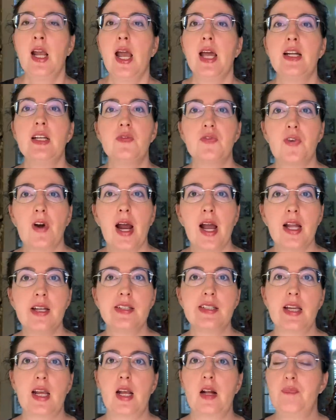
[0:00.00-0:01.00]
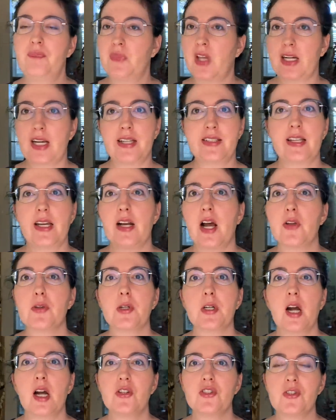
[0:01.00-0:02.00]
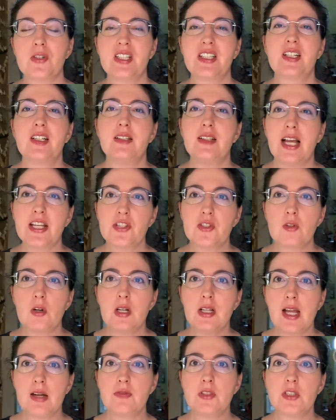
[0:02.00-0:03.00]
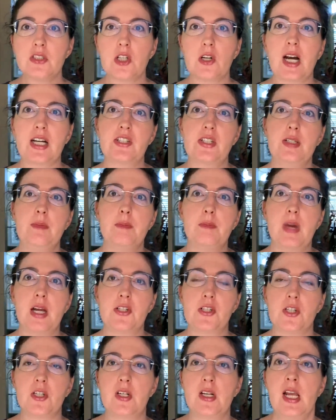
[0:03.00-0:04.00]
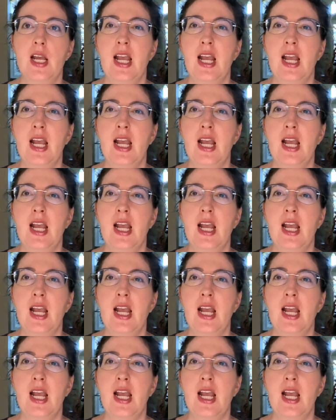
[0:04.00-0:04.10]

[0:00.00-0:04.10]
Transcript: And in France, and like I said, other countries, cholesterol levels are actually measured